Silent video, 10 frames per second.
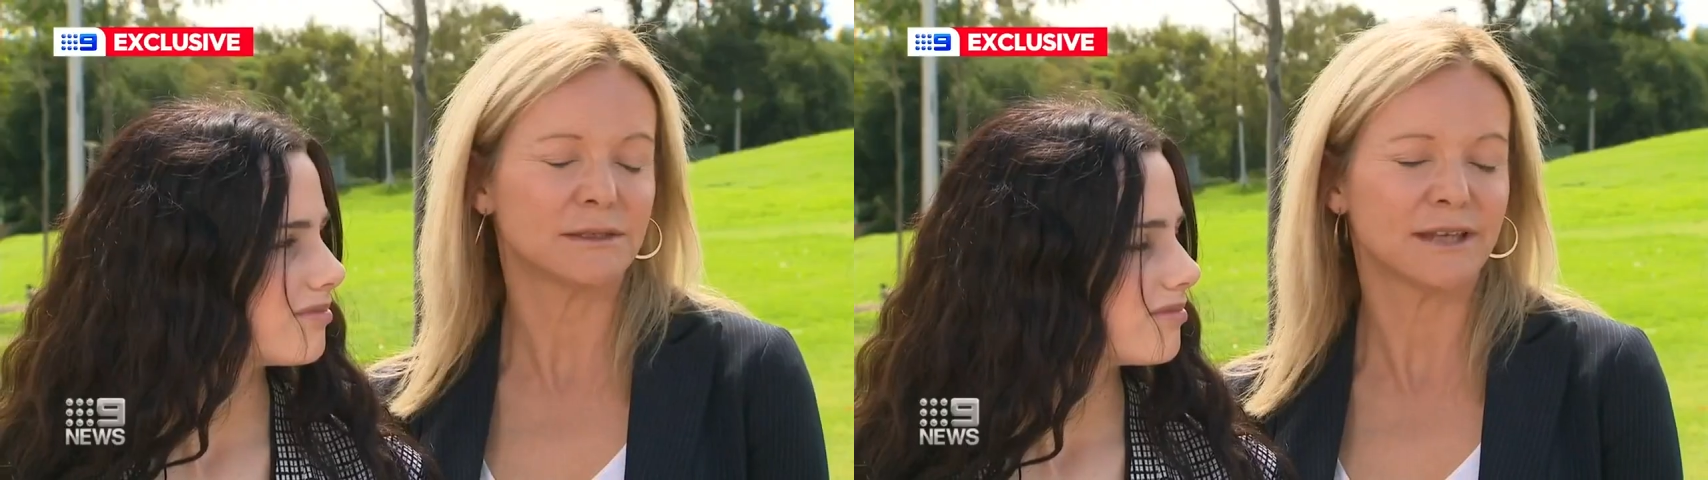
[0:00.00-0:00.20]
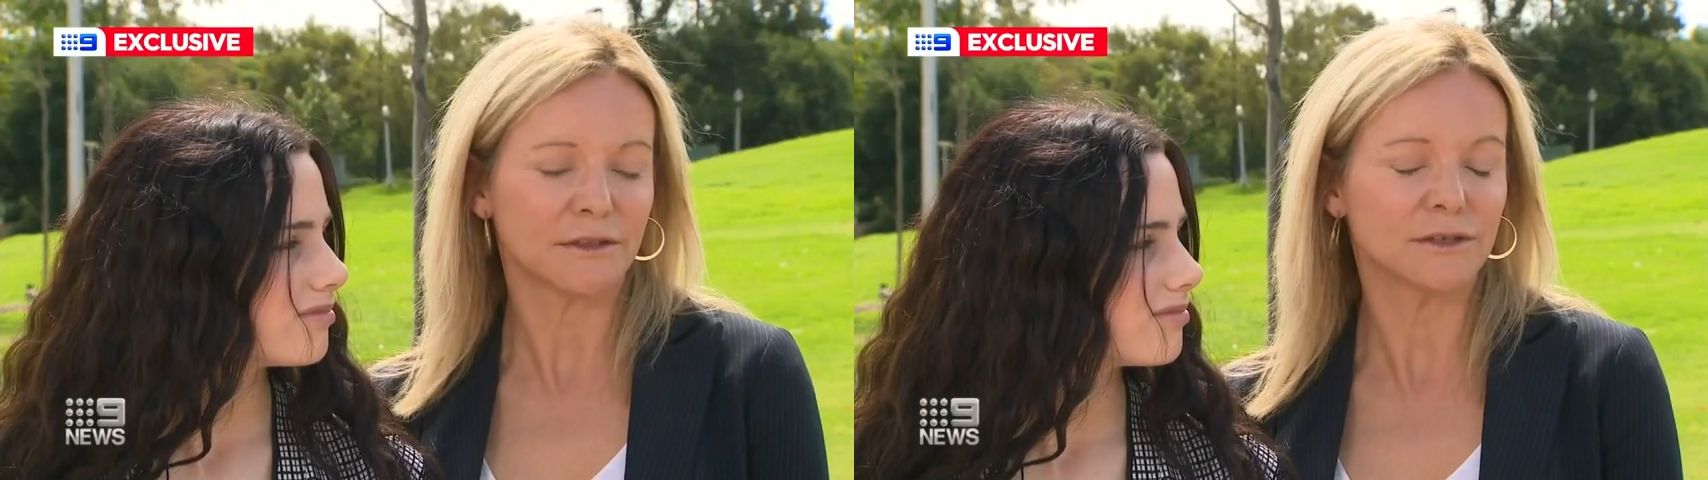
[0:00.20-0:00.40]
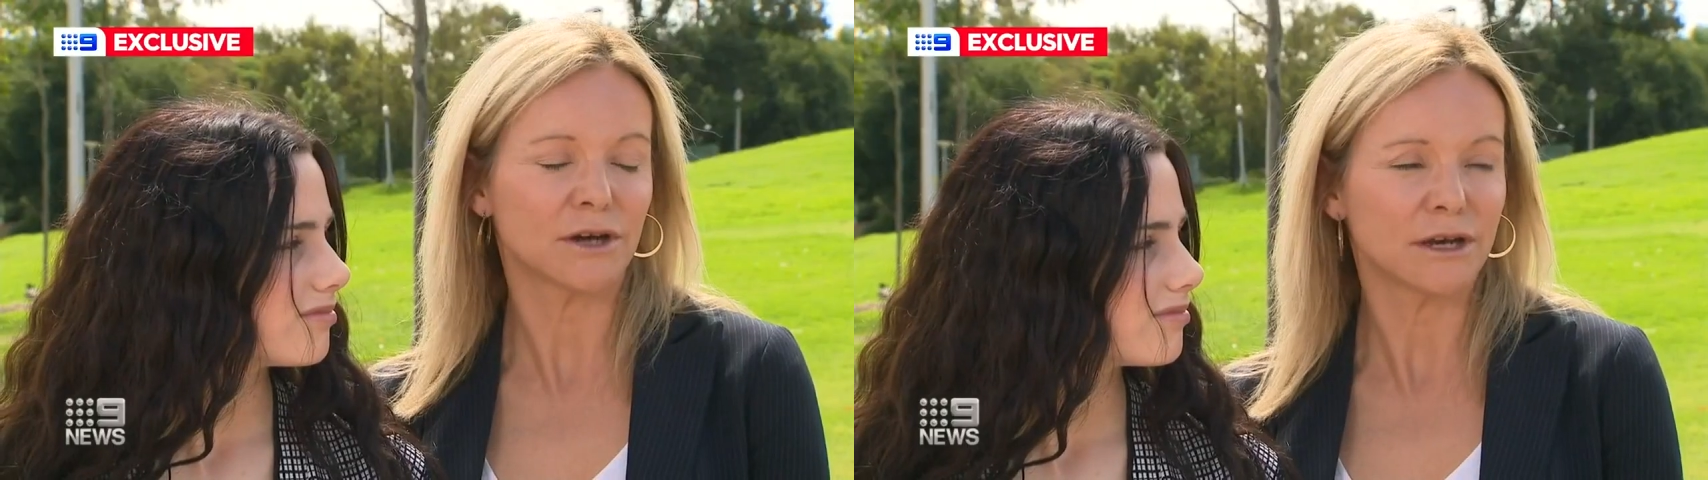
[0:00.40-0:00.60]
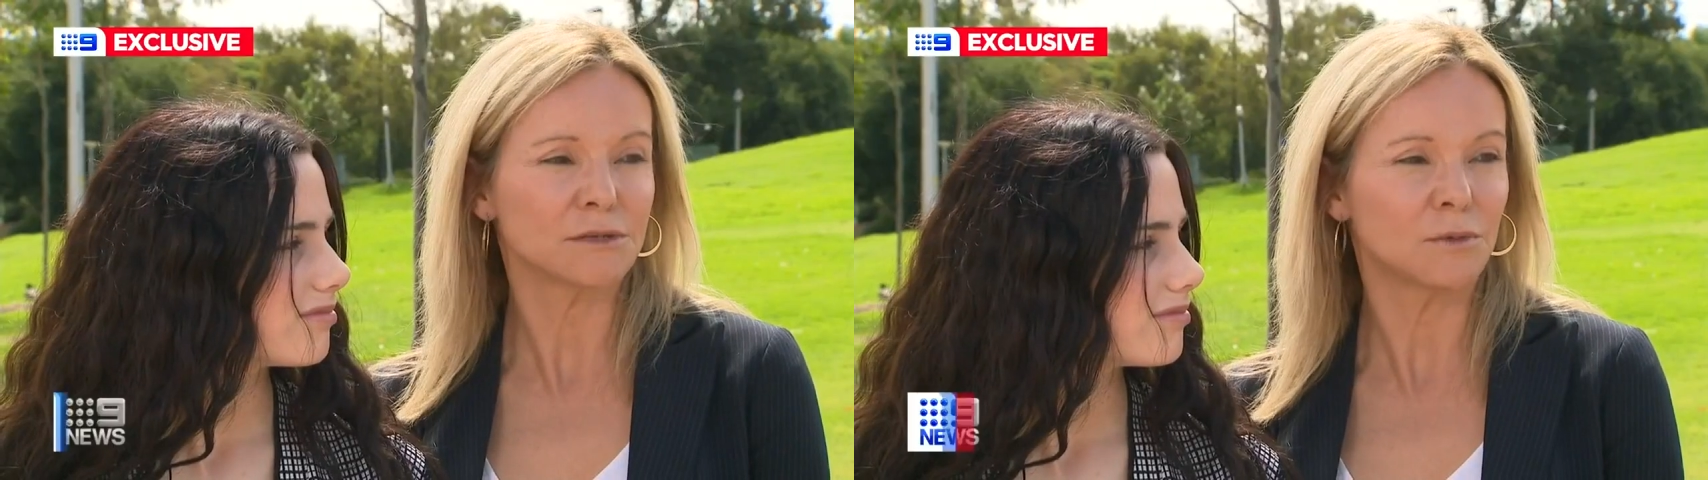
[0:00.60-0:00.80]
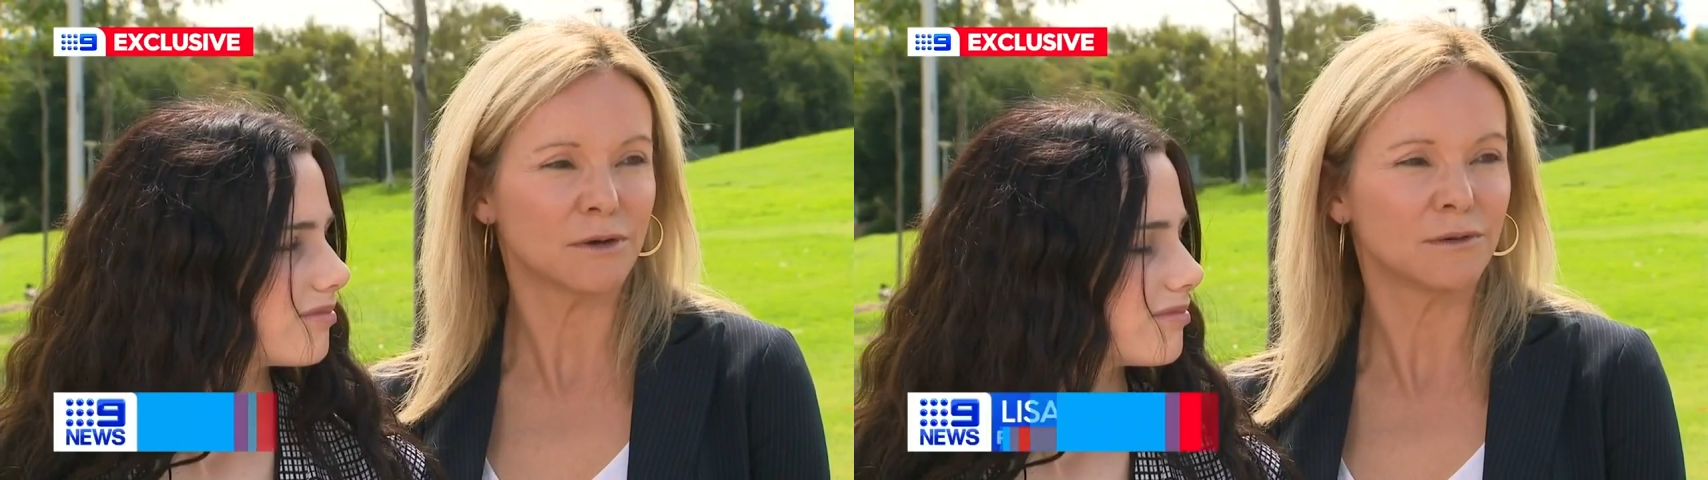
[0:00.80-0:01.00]
South
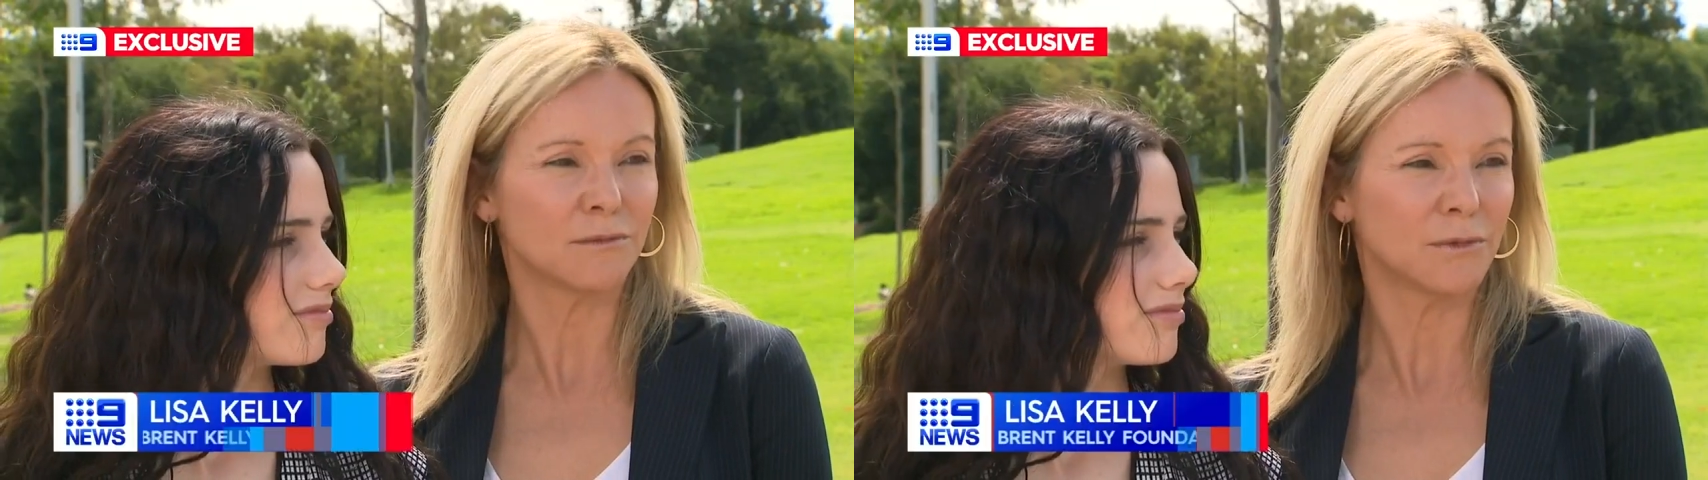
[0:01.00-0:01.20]
Australians will,